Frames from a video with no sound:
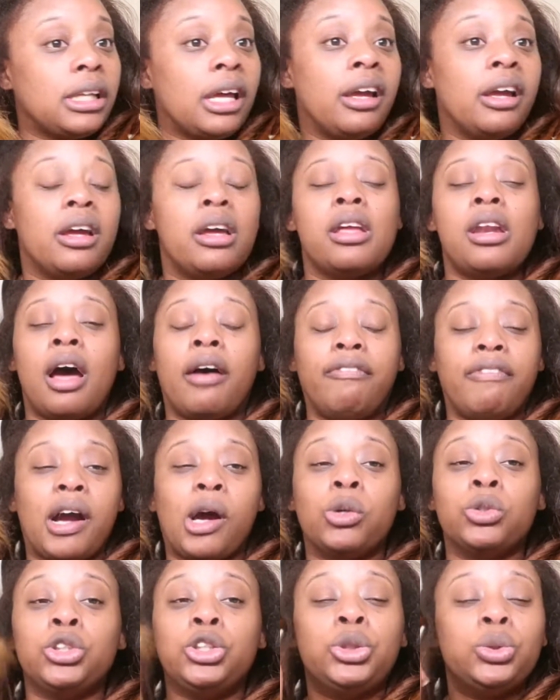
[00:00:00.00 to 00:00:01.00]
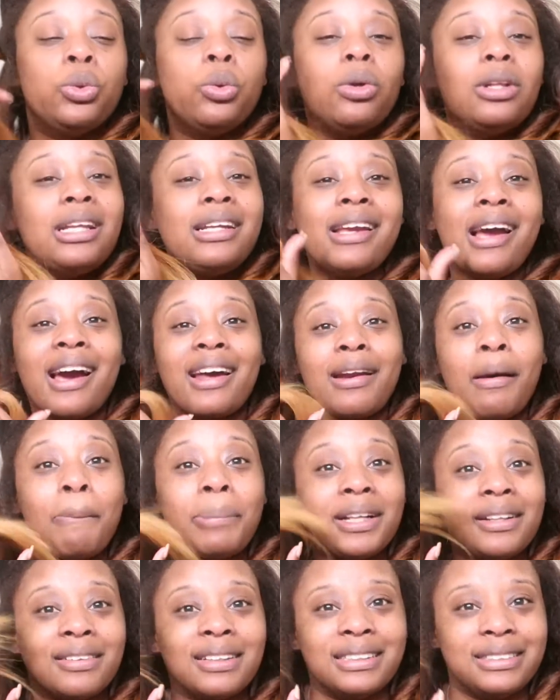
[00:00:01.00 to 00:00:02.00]
and I found Juliana
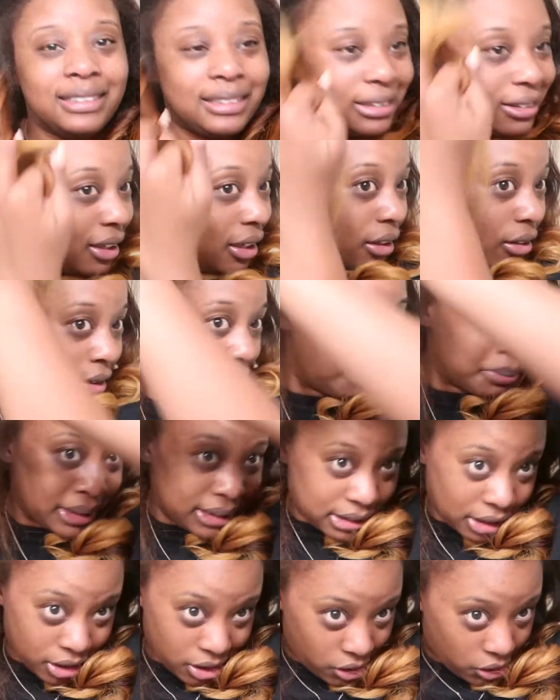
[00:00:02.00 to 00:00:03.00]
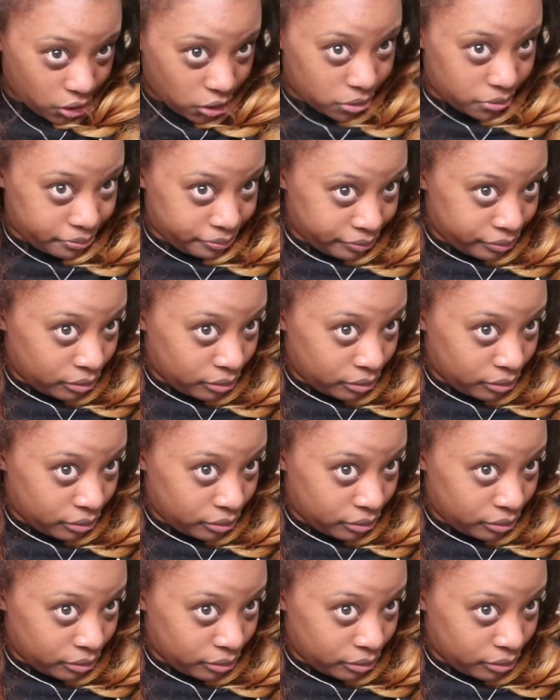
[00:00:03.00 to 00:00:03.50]
Valencia. Let me tell y'all.